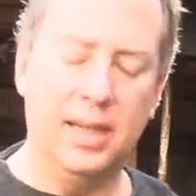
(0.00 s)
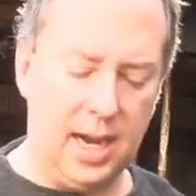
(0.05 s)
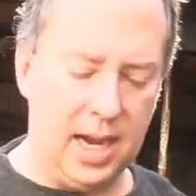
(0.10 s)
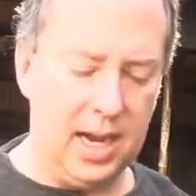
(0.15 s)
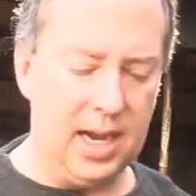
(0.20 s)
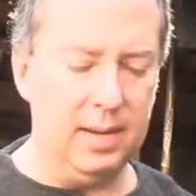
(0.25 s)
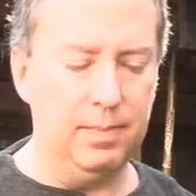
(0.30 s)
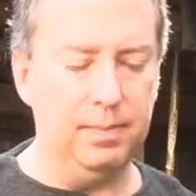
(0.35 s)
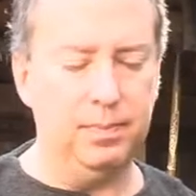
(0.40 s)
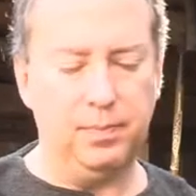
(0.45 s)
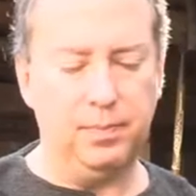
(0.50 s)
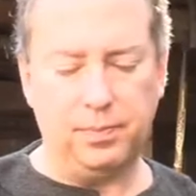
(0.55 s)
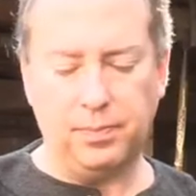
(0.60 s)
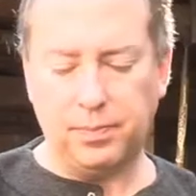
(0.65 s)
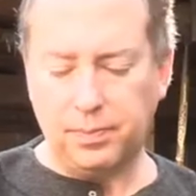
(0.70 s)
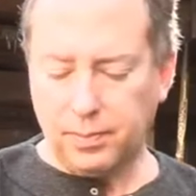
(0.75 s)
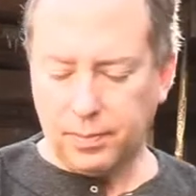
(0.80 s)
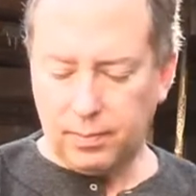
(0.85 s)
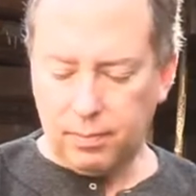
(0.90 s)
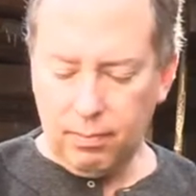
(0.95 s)
Um,
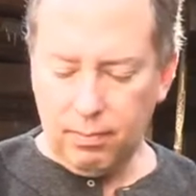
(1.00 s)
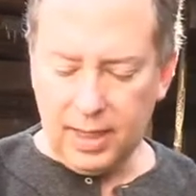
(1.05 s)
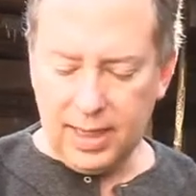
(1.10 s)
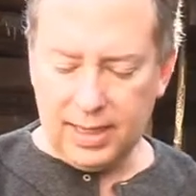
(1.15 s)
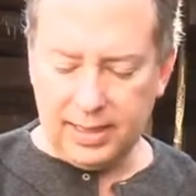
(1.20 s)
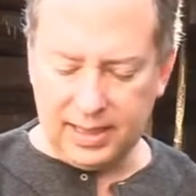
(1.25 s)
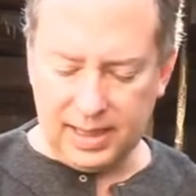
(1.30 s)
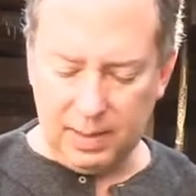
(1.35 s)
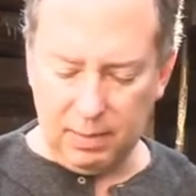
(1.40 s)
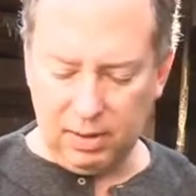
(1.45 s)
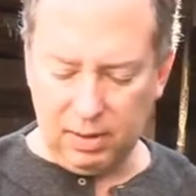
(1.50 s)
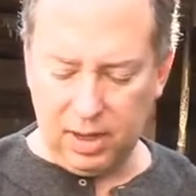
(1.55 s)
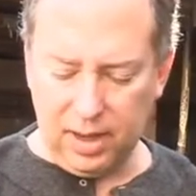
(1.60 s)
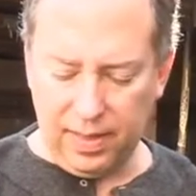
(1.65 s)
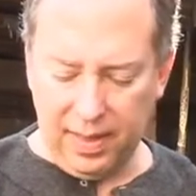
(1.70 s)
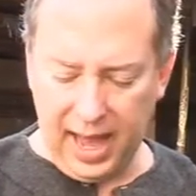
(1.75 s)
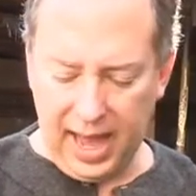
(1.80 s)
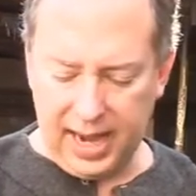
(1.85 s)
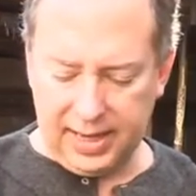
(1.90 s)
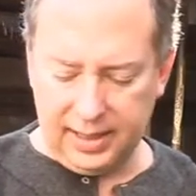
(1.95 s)
similar
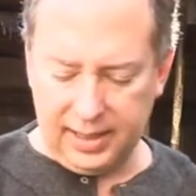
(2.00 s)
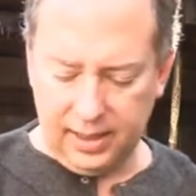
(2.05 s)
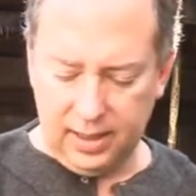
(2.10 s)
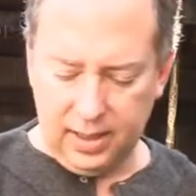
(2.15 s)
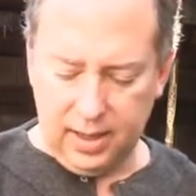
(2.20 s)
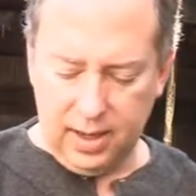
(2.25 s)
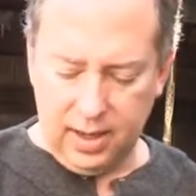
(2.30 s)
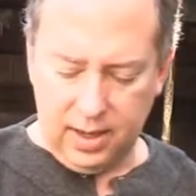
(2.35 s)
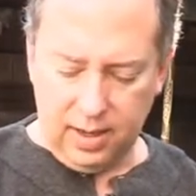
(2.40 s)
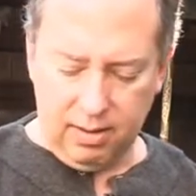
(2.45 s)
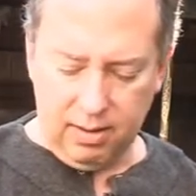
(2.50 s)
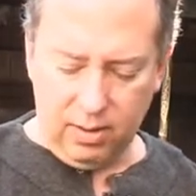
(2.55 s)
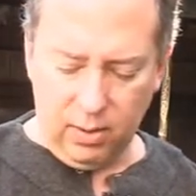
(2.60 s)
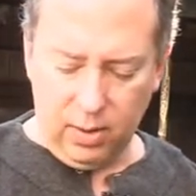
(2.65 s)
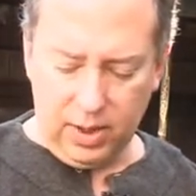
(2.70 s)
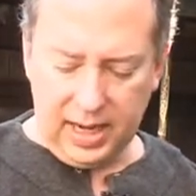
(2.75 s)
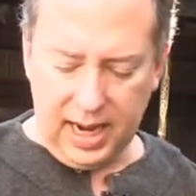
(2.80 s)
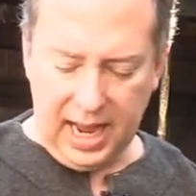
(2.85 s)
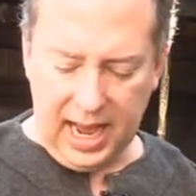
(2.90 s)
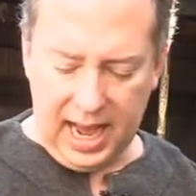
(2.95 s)
to that, you're
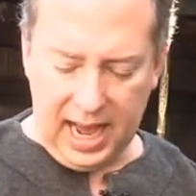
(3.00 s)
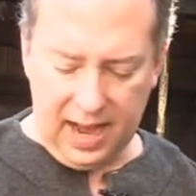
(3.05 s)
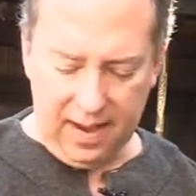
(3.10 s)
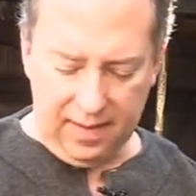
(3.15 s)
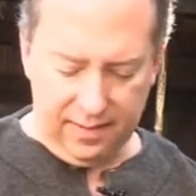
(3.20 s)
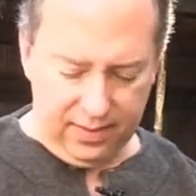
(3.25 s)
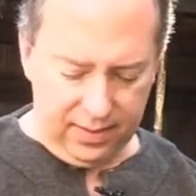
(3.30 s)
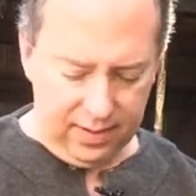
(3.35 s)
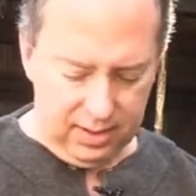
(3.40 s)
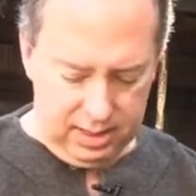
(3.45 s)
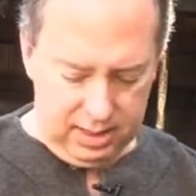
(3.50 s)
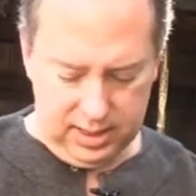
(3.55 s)
going to have